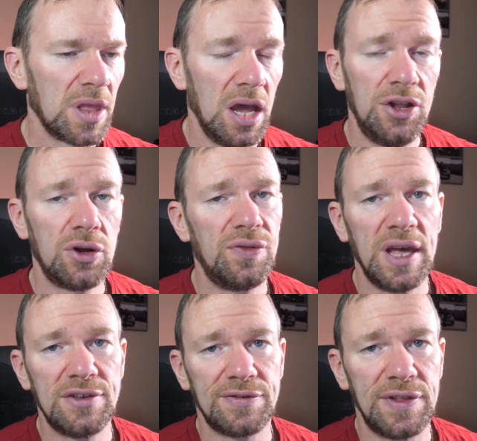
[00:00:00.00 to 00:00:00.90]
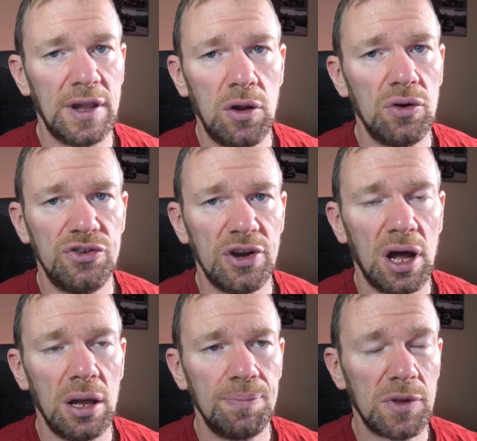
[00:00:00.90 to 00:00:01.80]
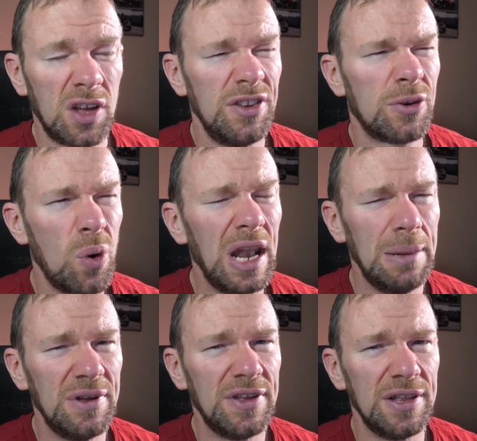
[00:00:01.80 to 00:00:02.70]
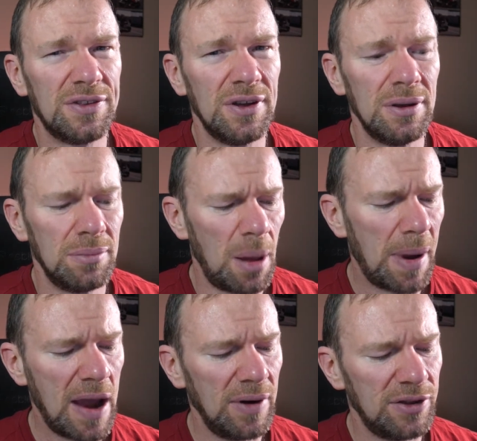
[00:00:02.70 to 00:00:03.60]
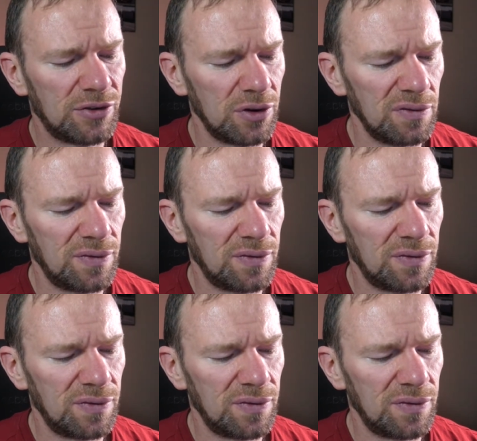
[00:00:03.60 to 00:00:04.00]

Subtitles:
And the good thing is obviously the launcher, because it's quite limited to apparently just sort of